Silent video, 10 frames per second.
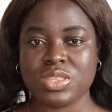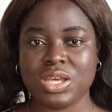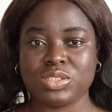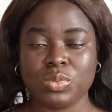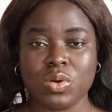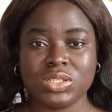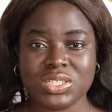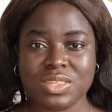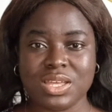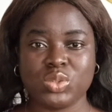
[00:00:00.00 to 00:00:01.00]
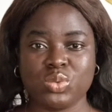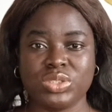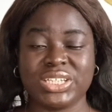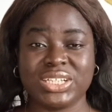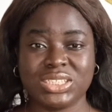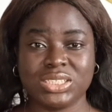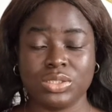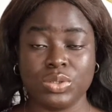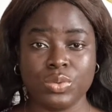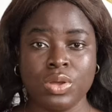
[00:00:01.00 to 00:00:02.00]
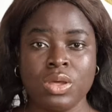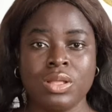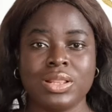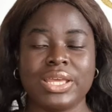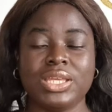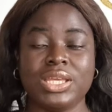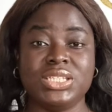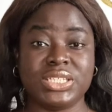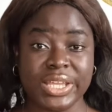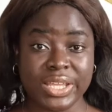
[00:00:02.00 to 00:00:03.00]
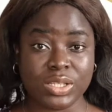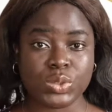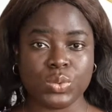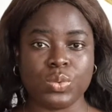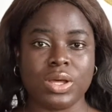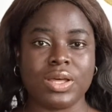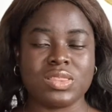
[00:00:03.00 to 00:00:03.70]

There are some courts that will text you like a day to